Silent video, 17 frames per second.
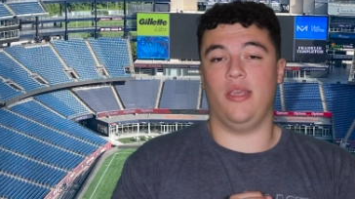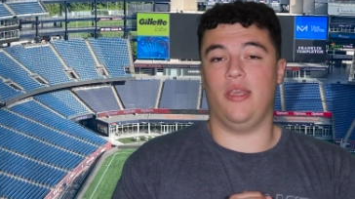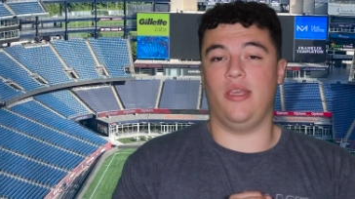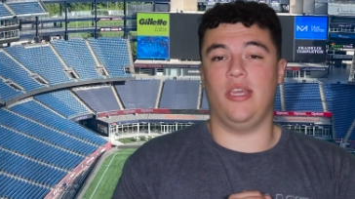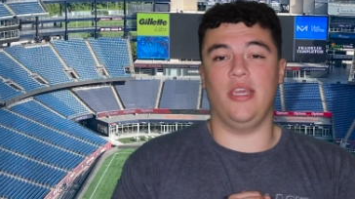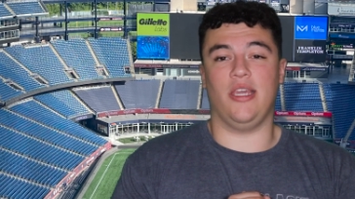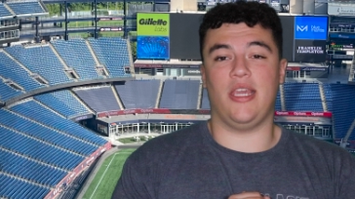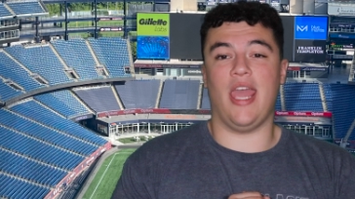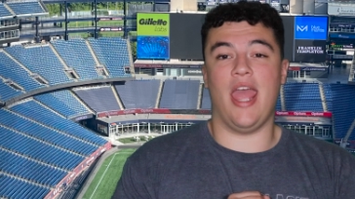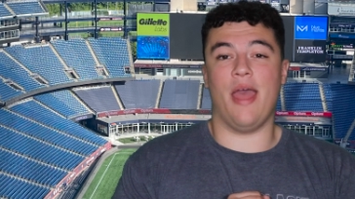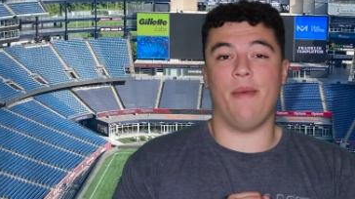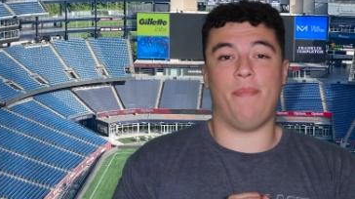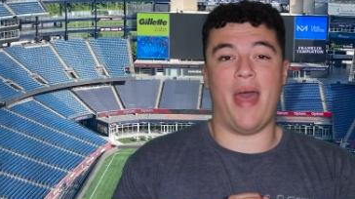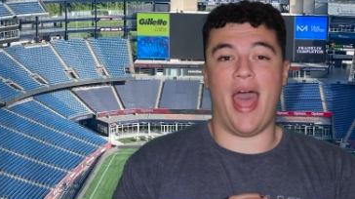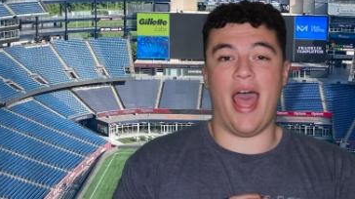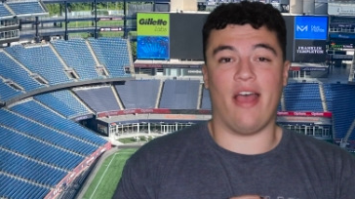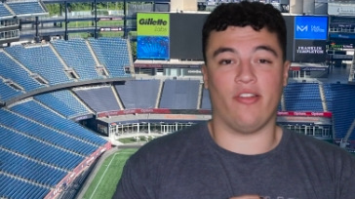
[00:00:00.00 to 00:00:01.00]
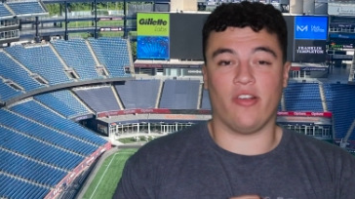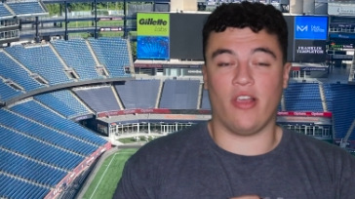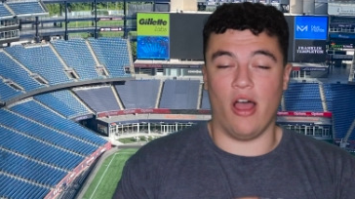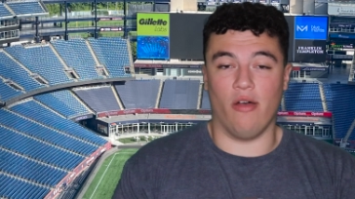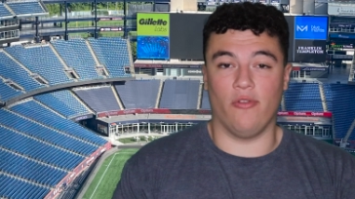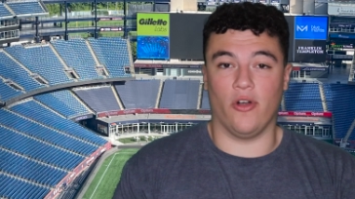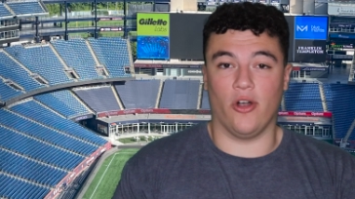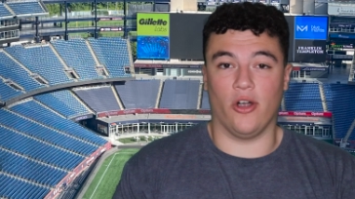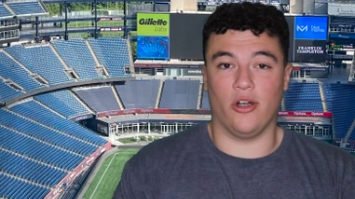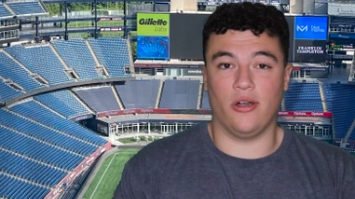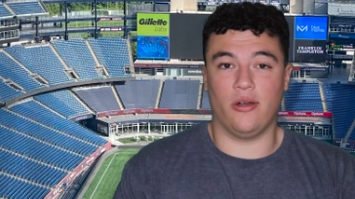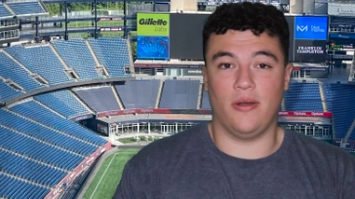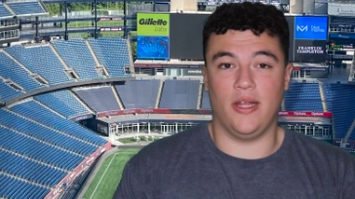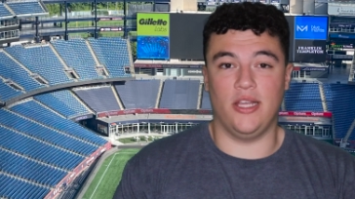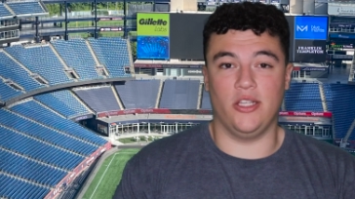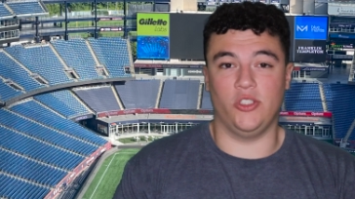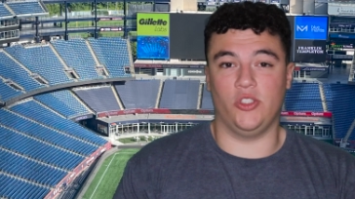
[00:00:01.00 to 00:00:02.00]
He can't pass cover.
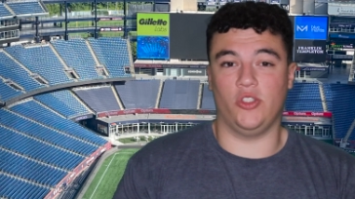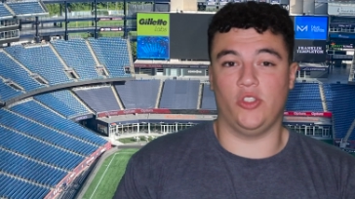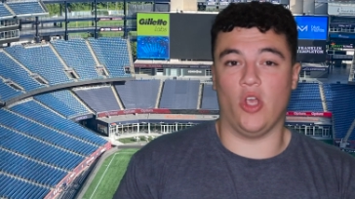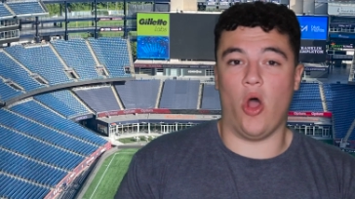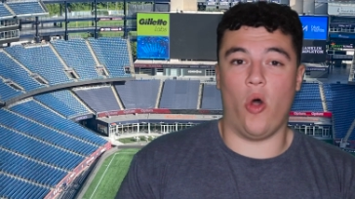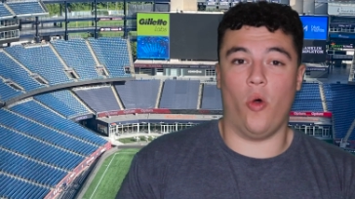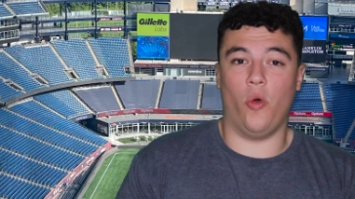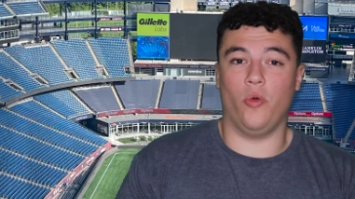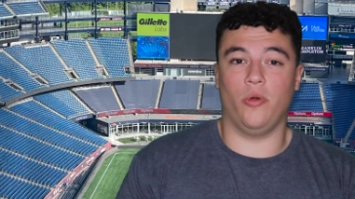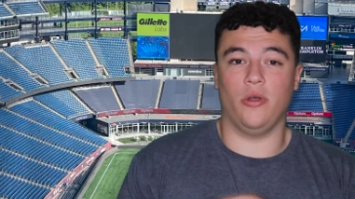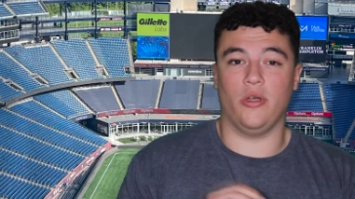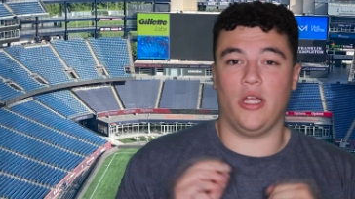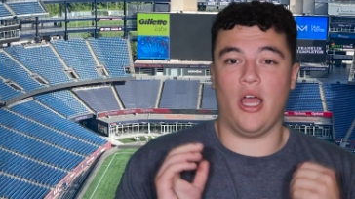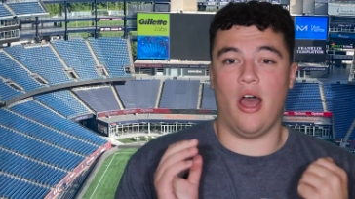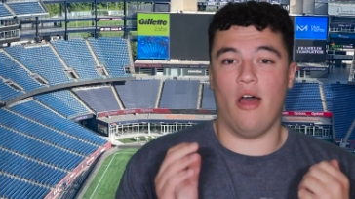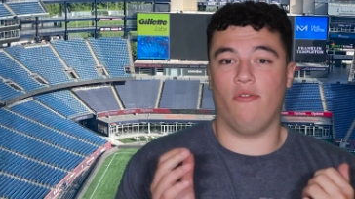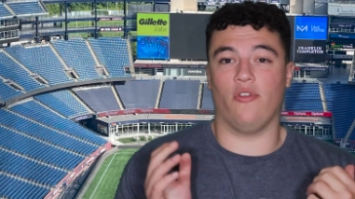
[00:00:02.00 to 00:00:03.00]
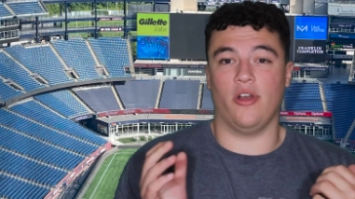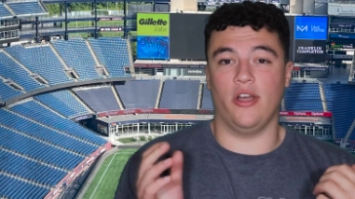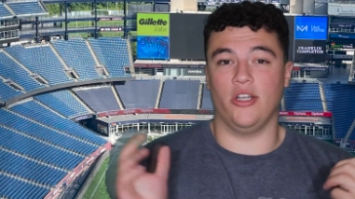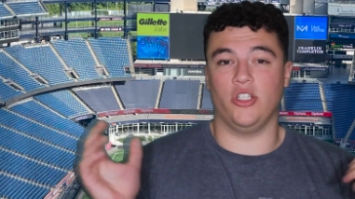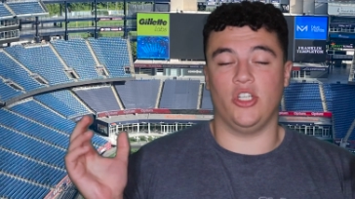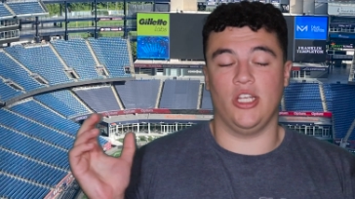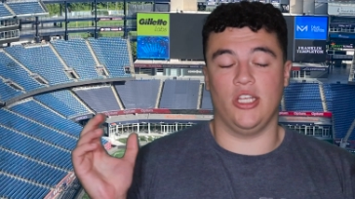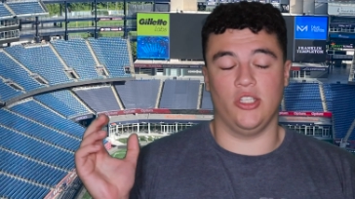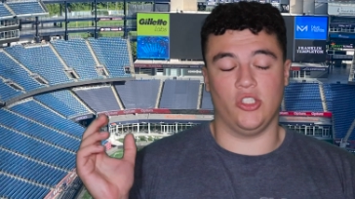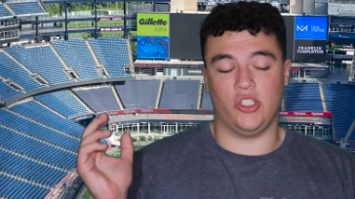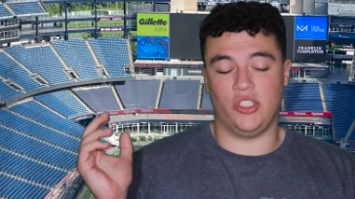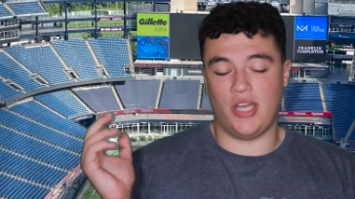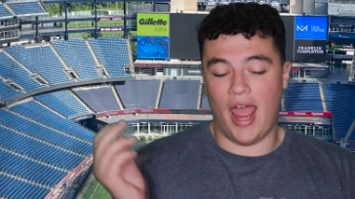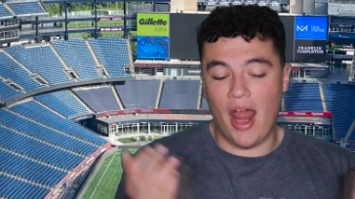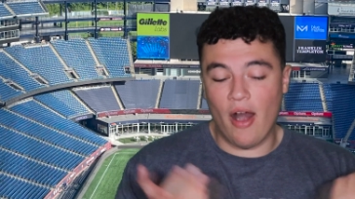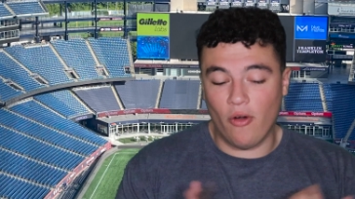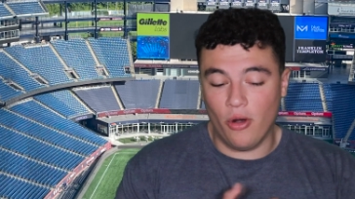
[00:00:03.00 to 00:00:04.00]
His zone coverage is
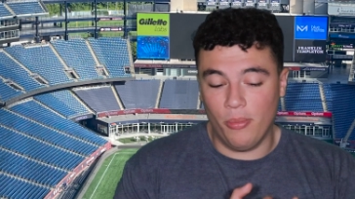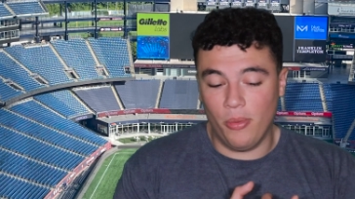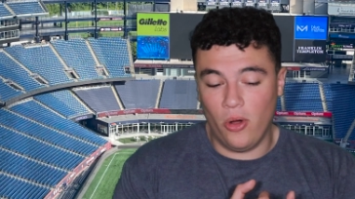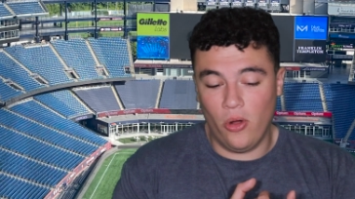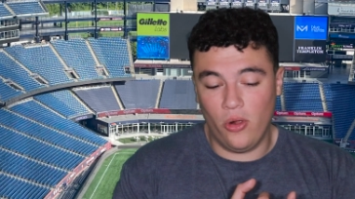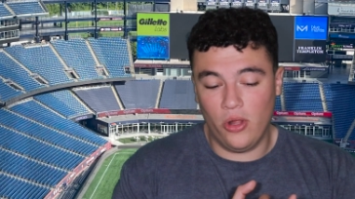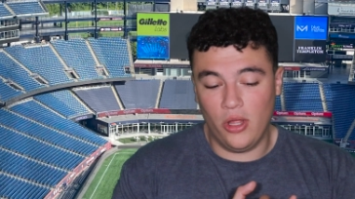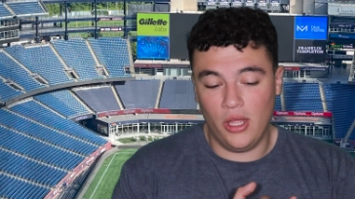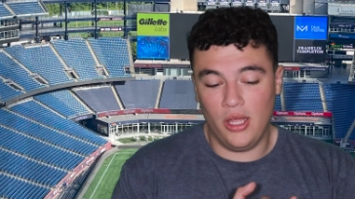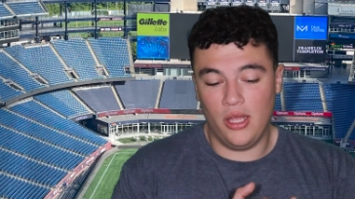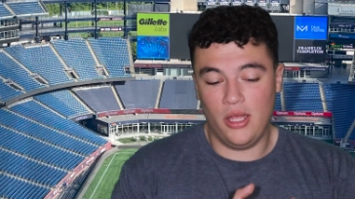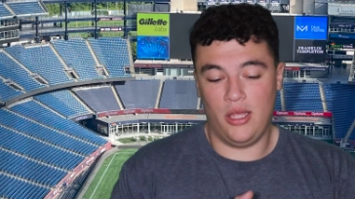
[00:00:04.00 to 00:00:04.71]
terrible.